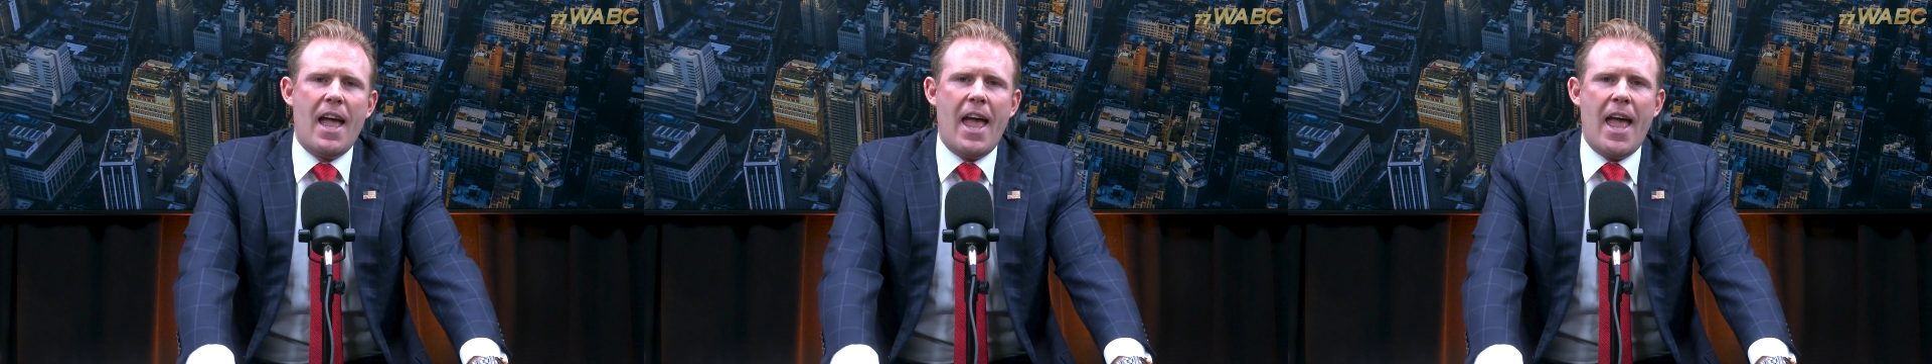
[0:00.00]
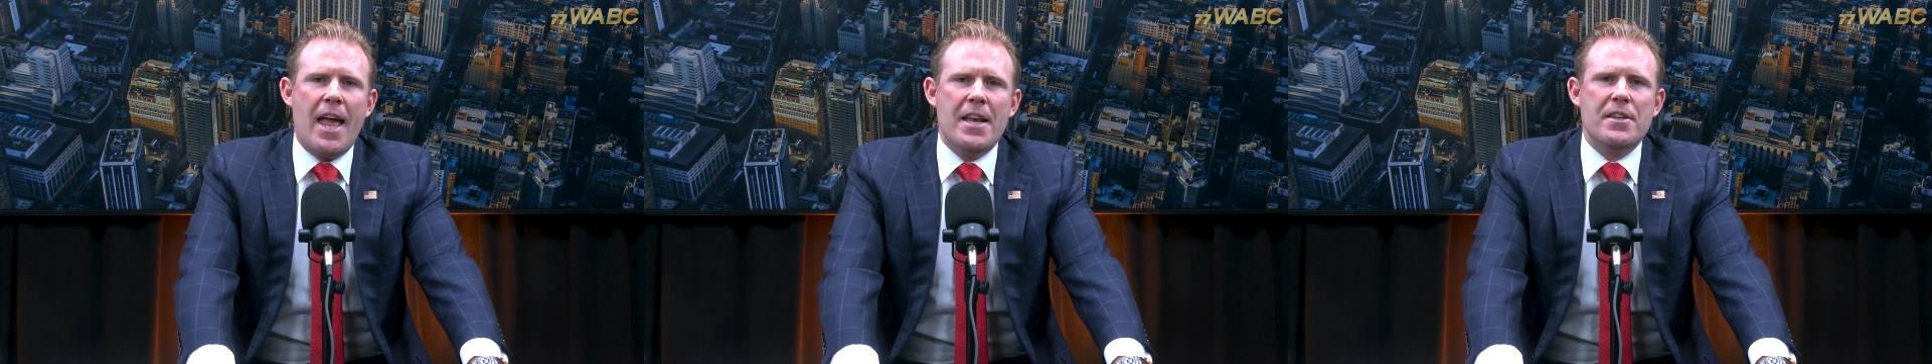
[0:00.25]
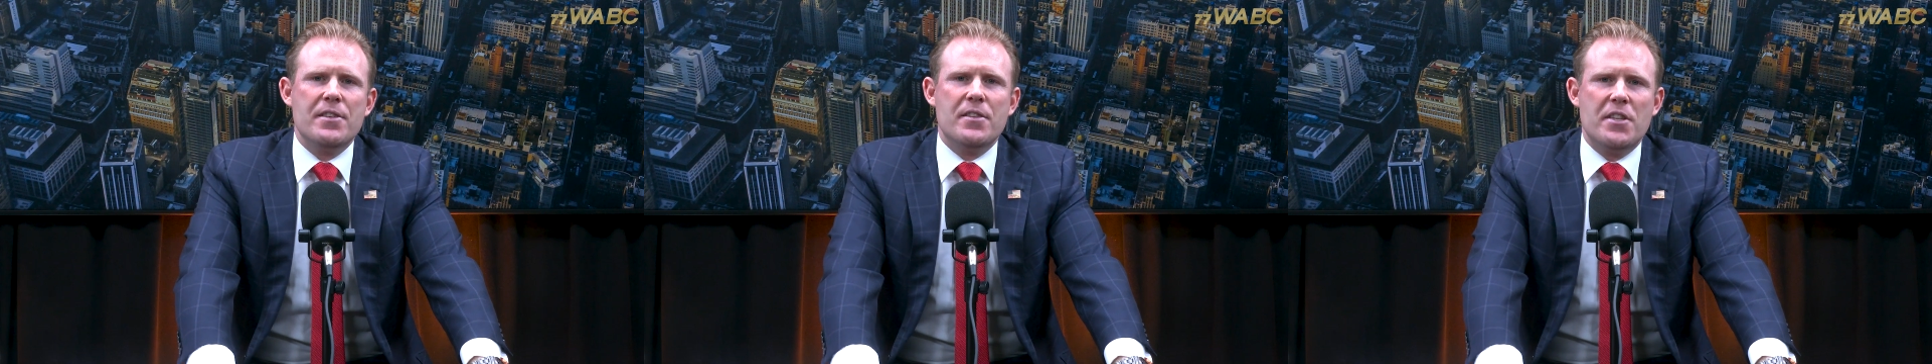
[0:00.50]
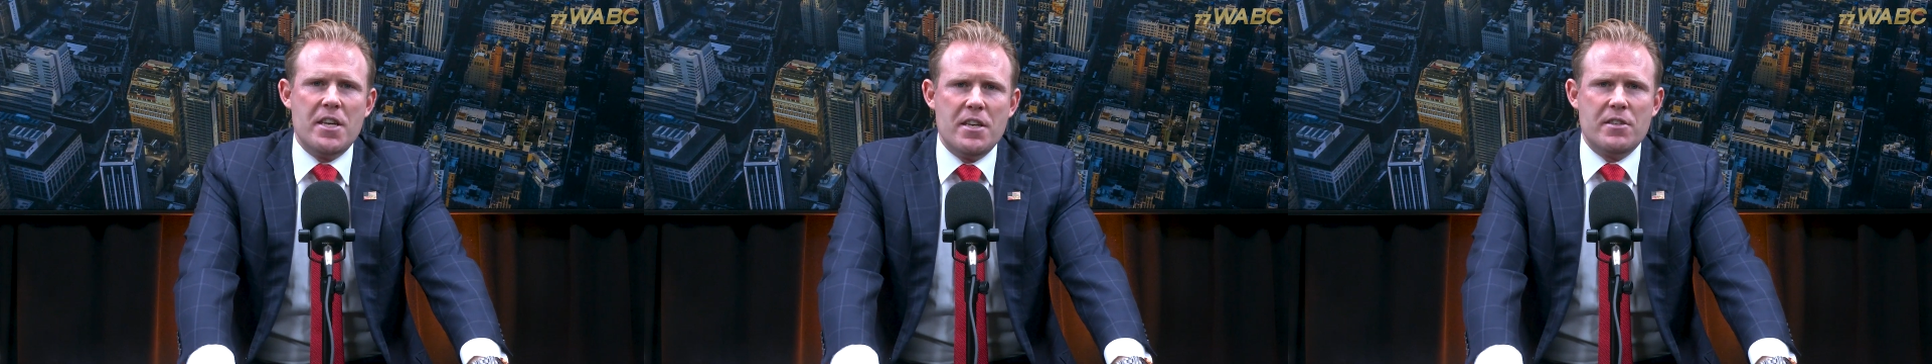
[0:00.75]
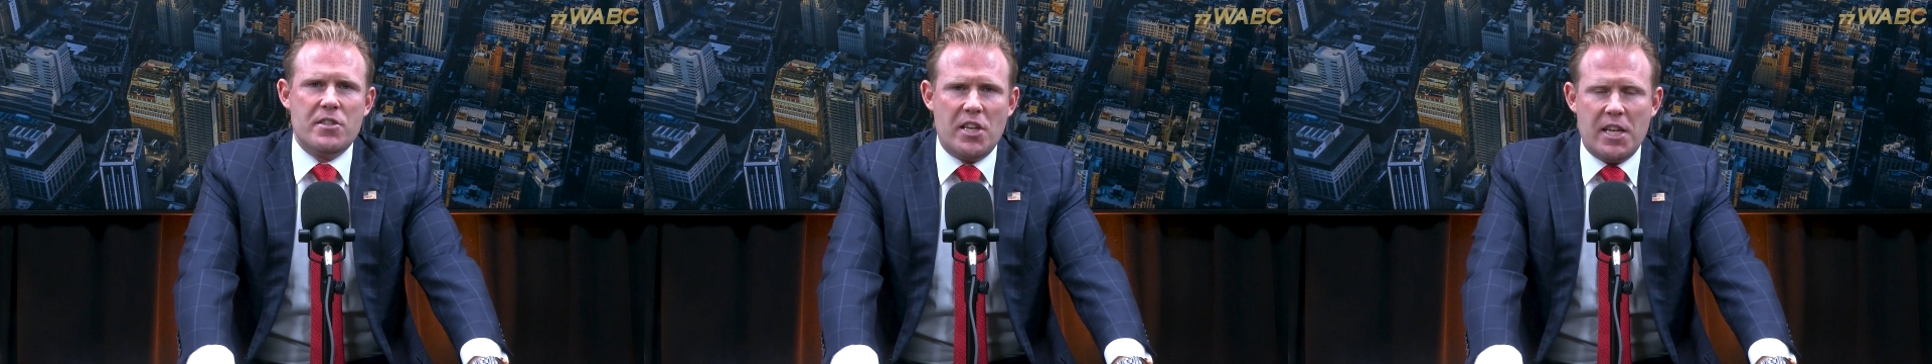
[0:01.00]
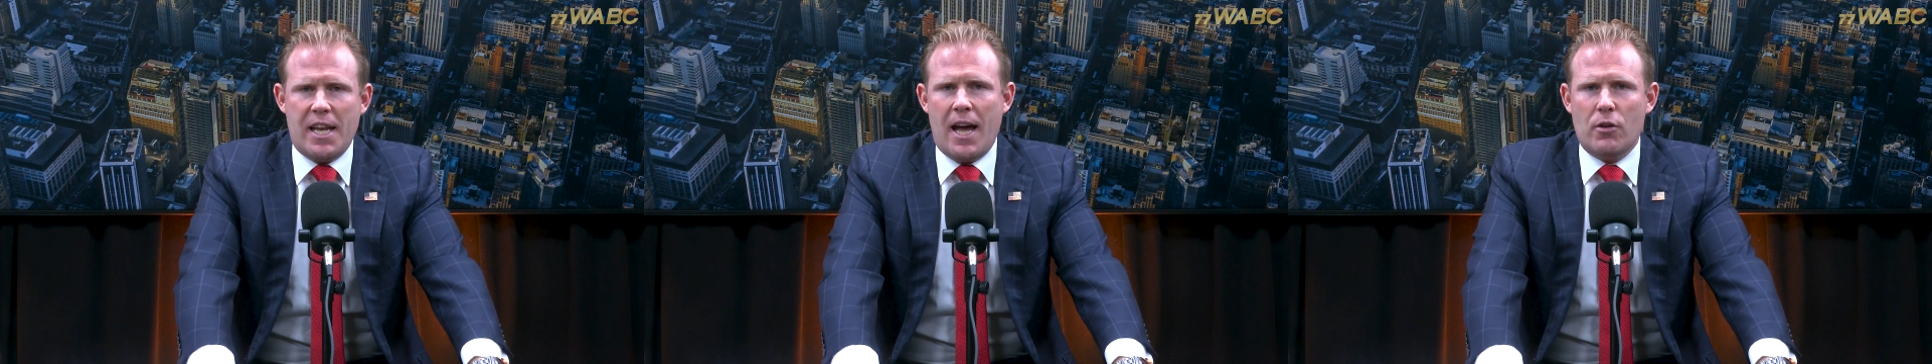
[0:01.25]
and the
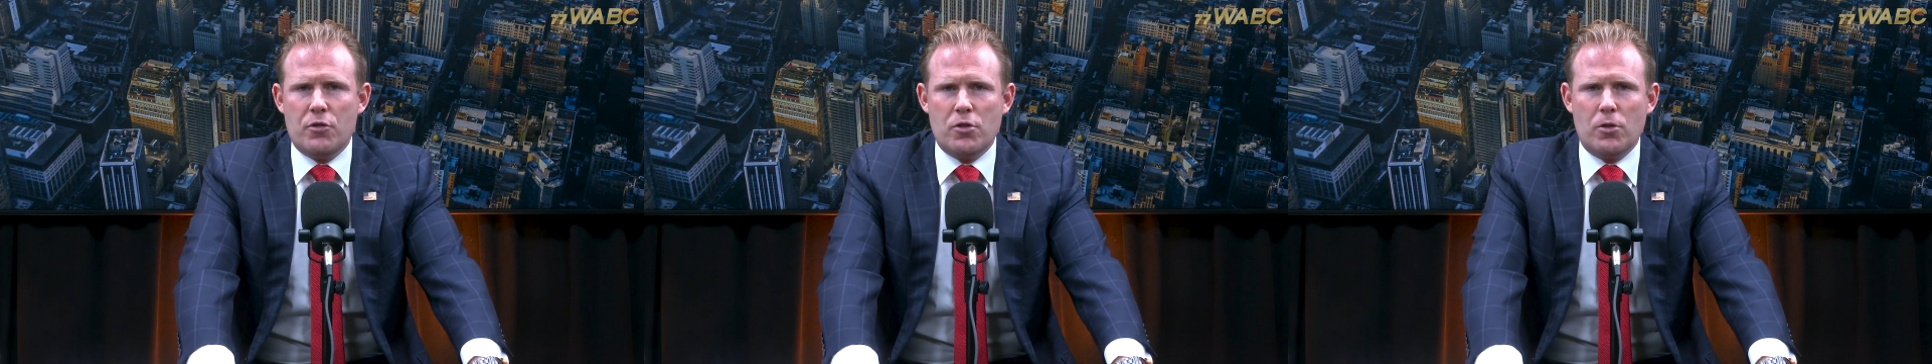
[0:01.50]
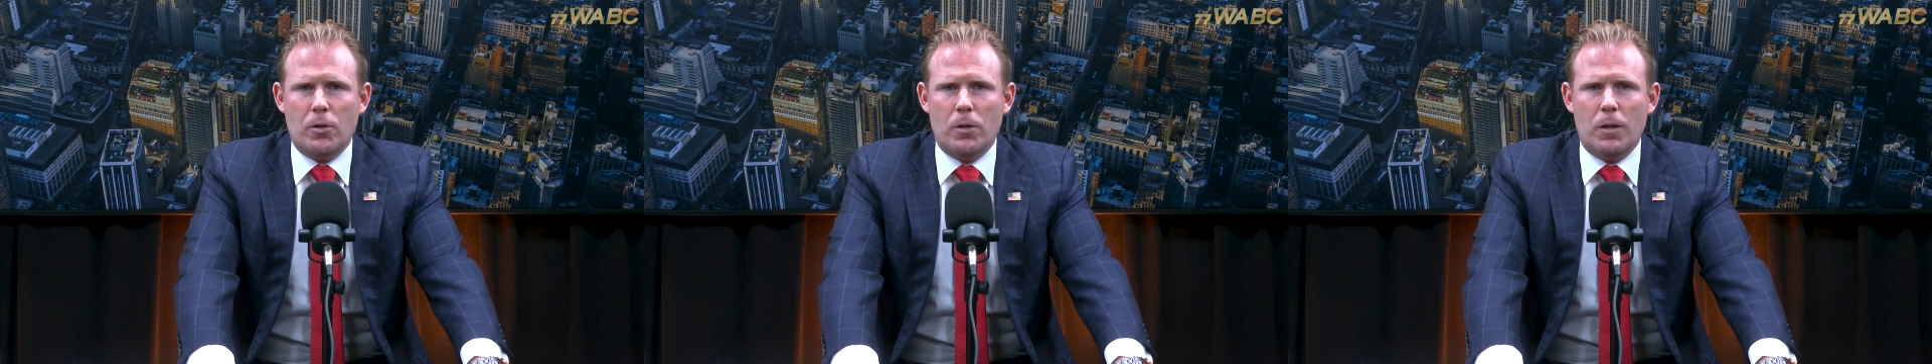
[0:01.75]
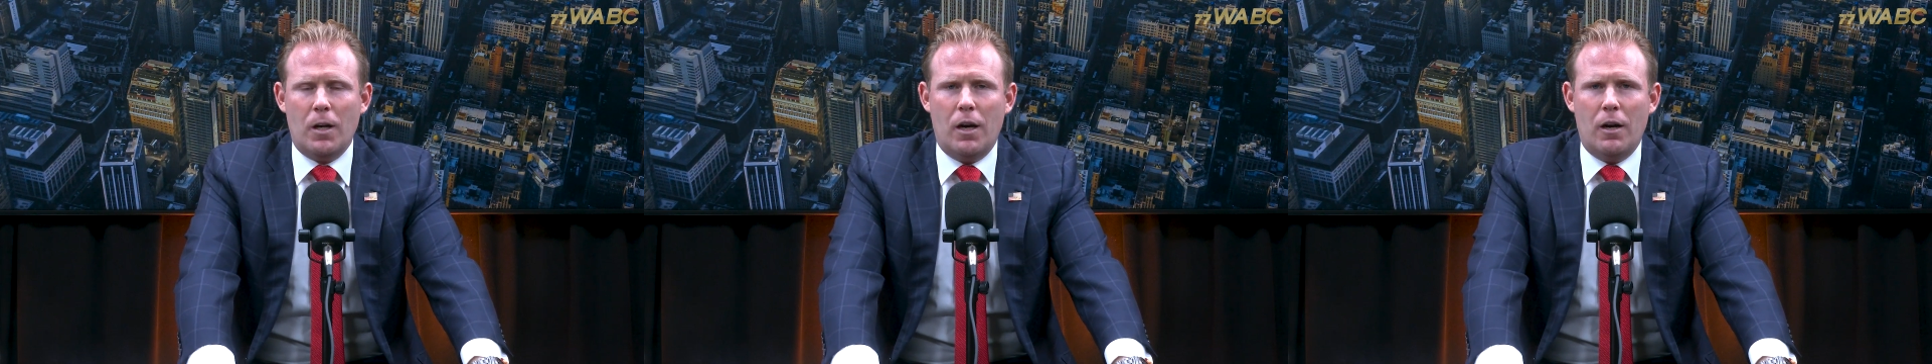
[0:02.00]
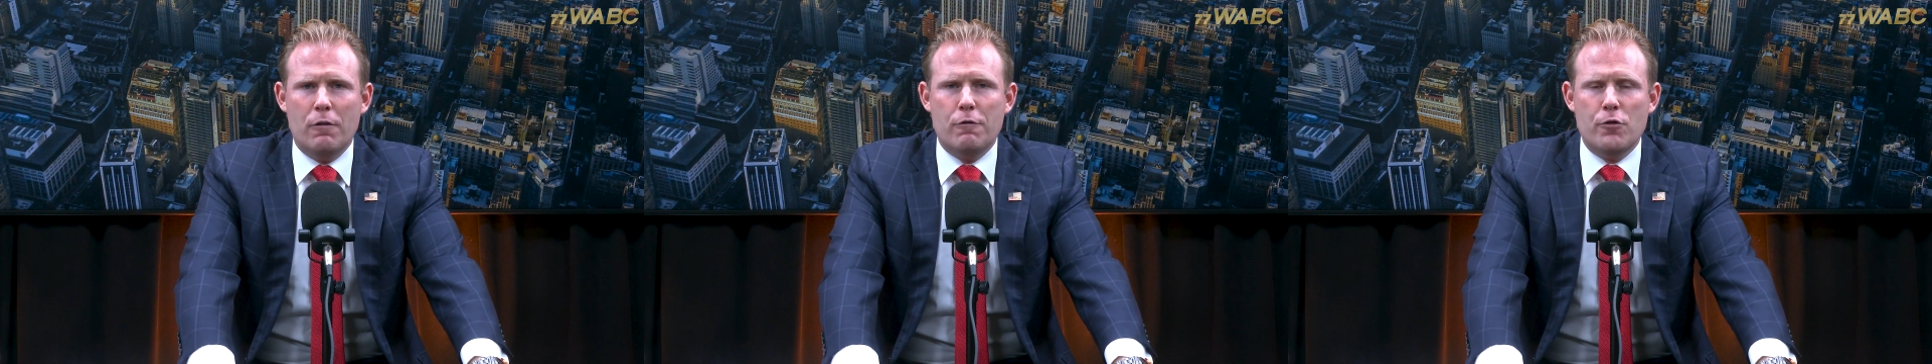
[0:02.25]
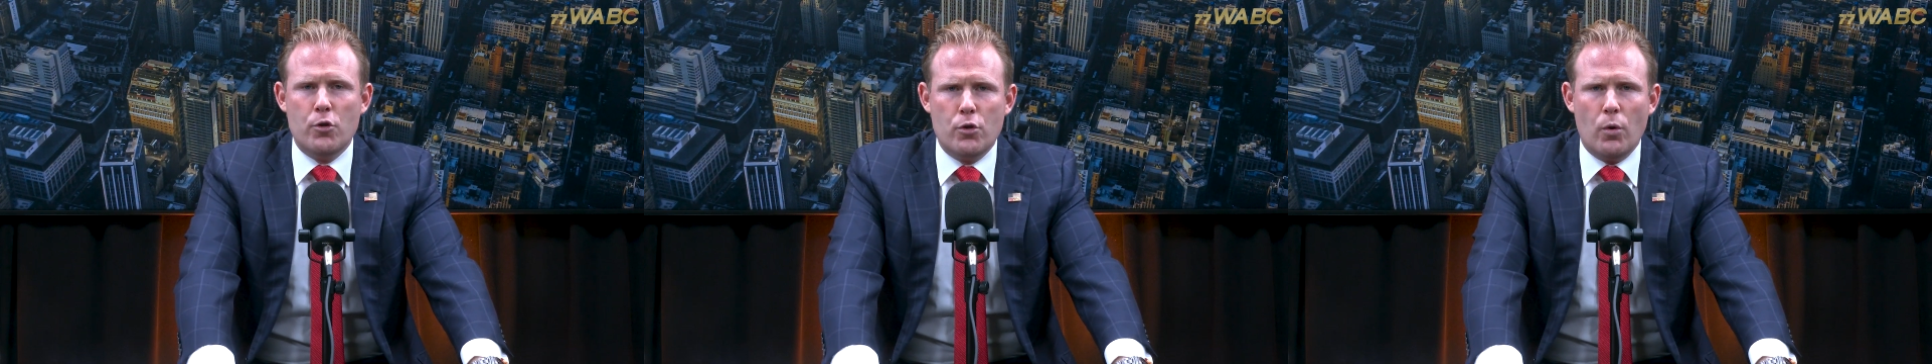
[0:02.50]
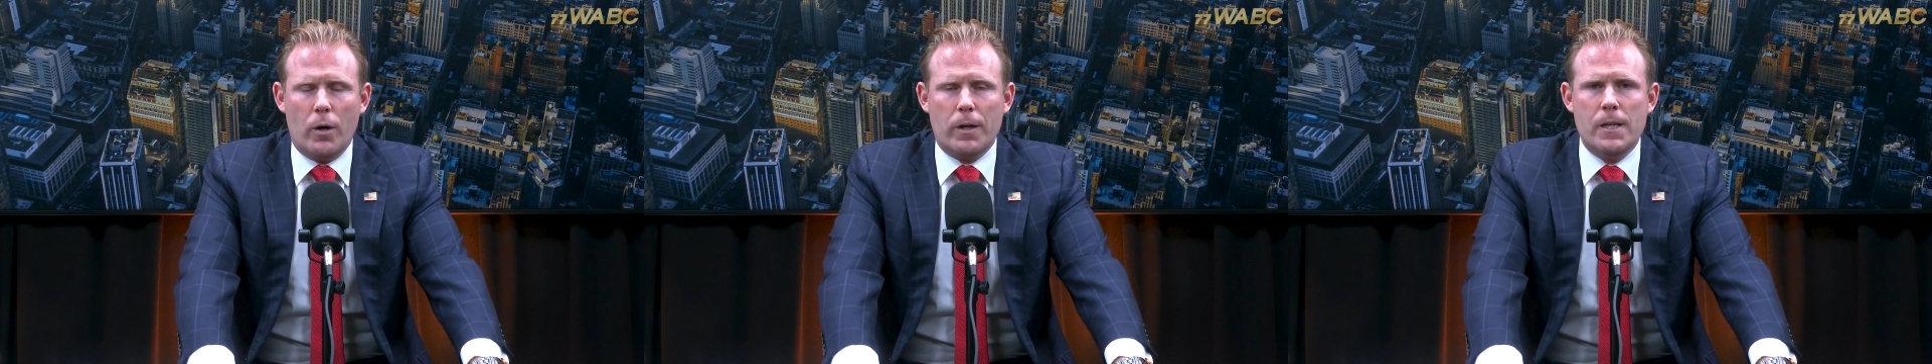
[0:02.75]
city council of New
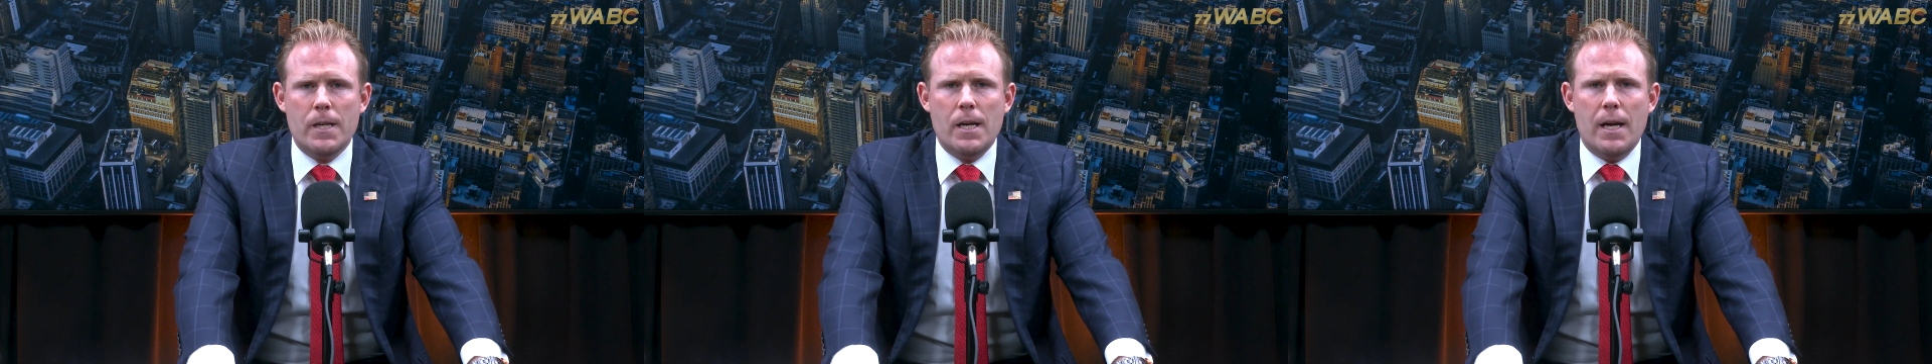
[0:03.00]
York.